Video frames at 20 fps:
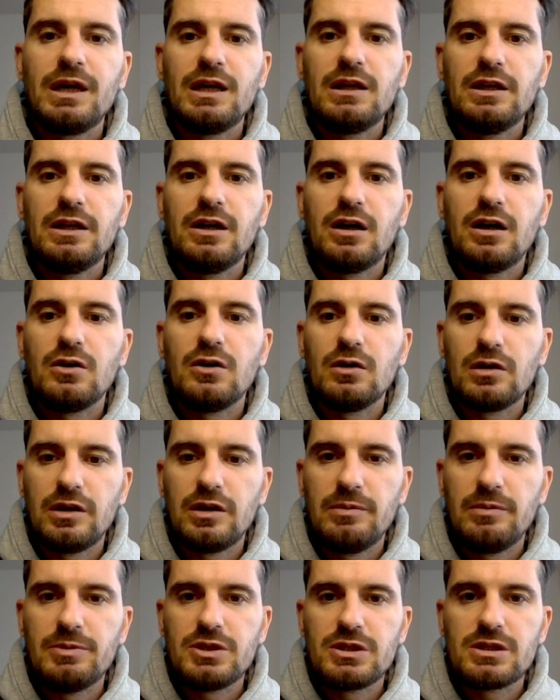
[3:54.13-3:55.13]
are all the
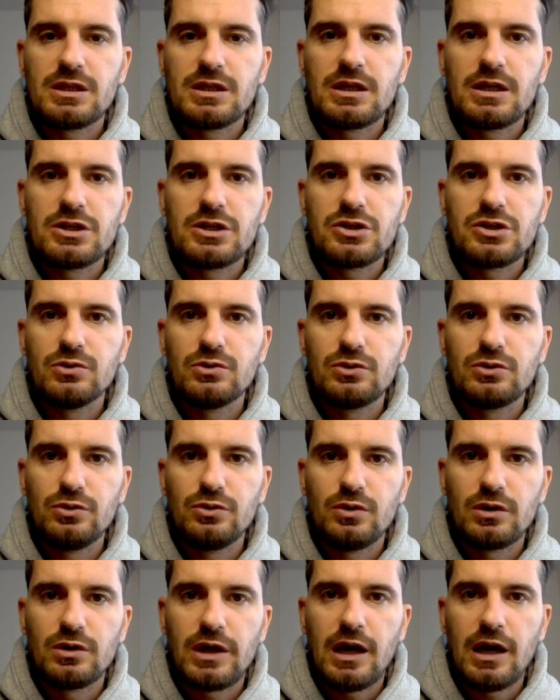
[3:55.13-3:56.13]
images that I showed to you
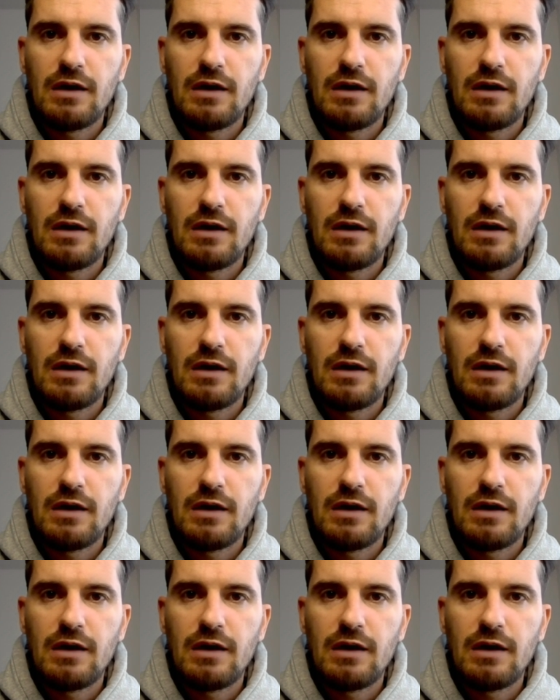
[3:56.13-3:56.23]
on Canva,